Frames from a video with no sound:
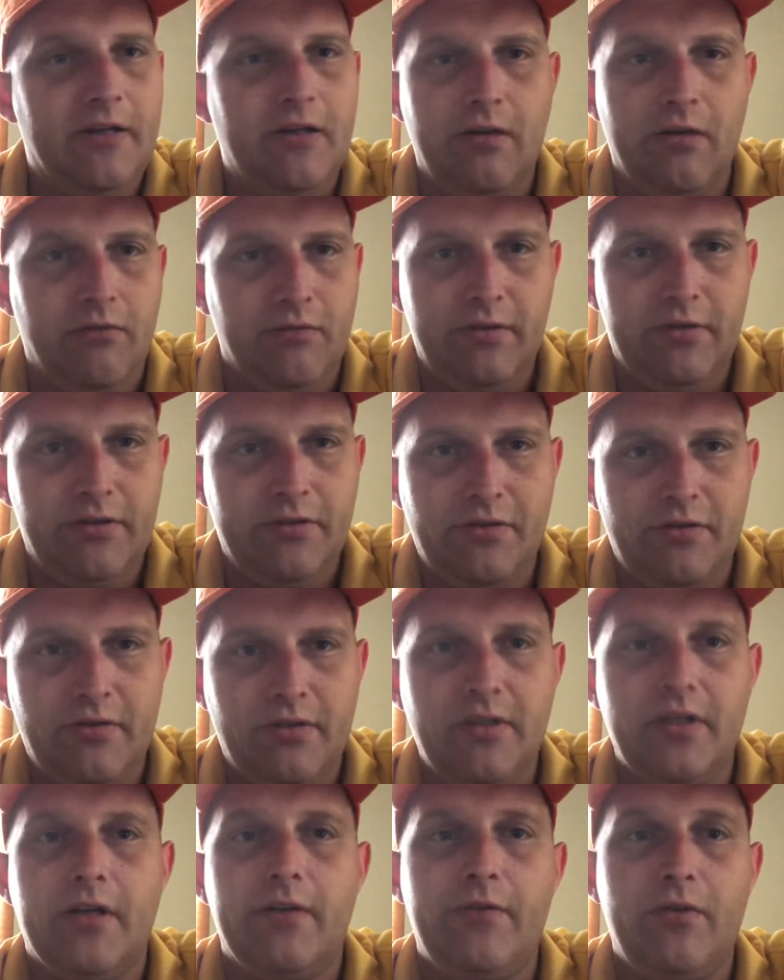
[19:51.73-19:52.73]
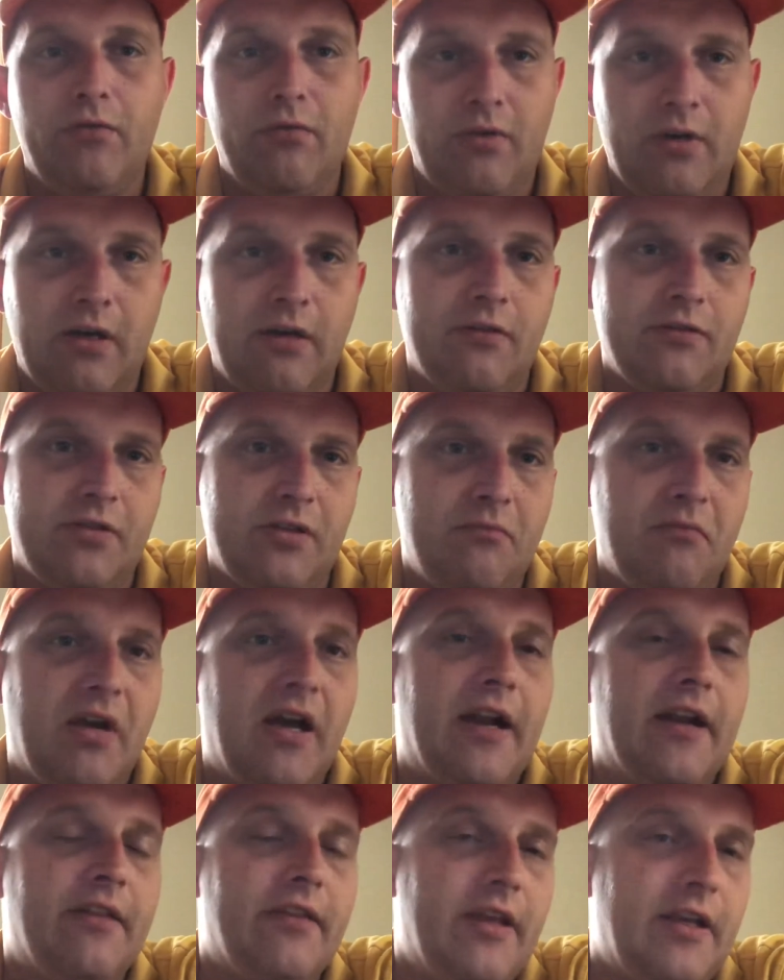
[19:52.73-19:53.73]
You don't do this yourself. You will call
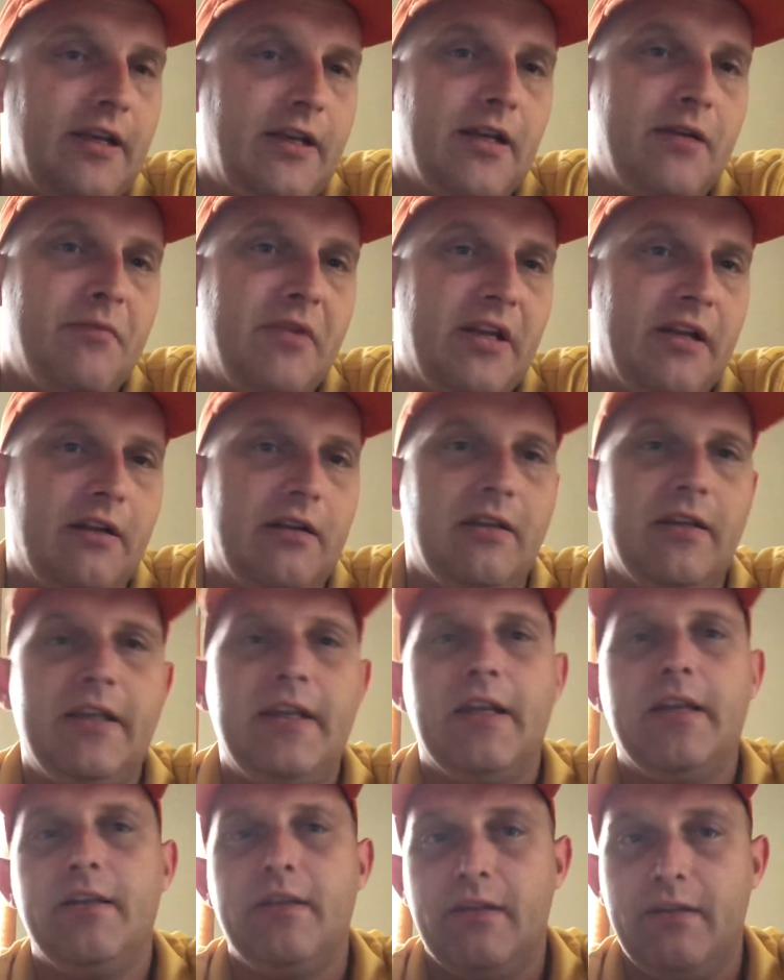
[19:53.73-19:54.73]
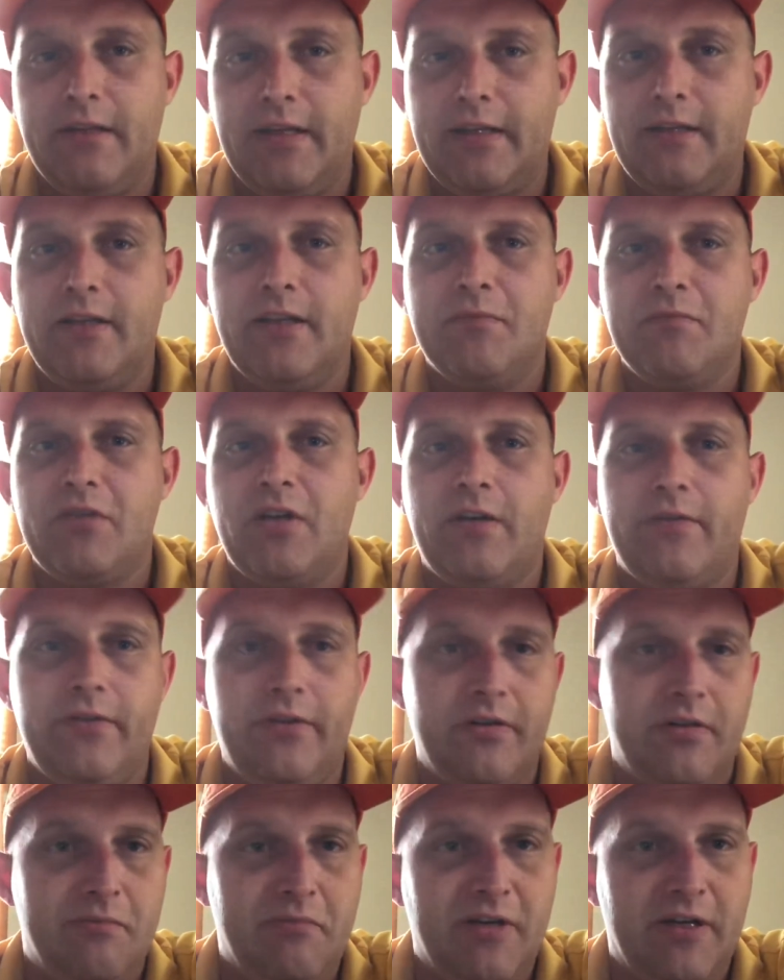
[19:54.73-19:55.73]
somebody. They come in and clean it, and that comes off of
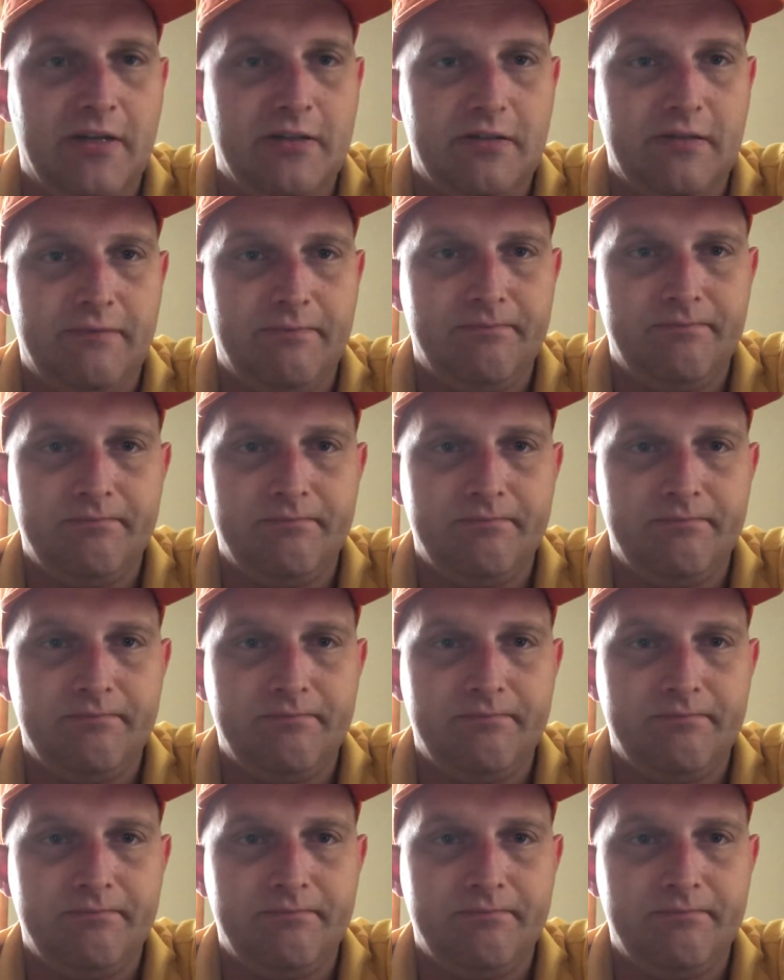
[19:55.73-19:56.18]
their deposit.